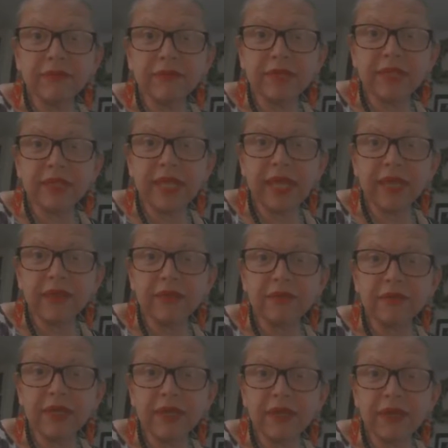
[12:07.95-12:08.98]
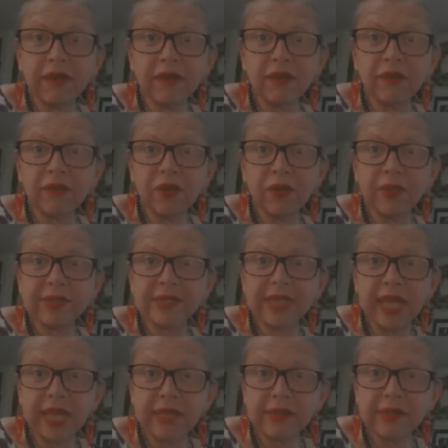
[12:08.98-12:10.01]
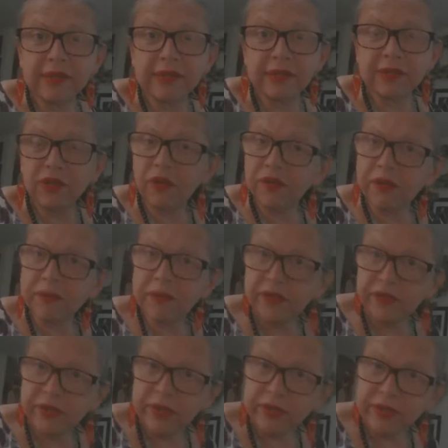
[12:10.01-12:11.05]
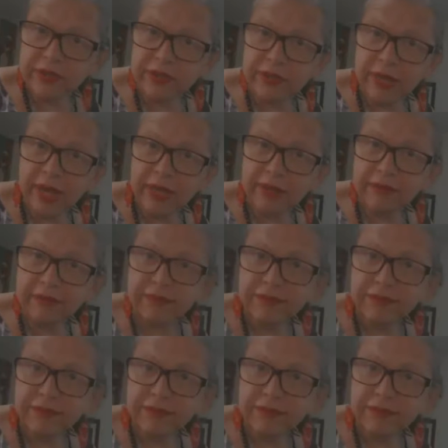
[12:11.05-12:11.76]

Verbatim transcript: the day of, uh, of All Saints is November 1st, right?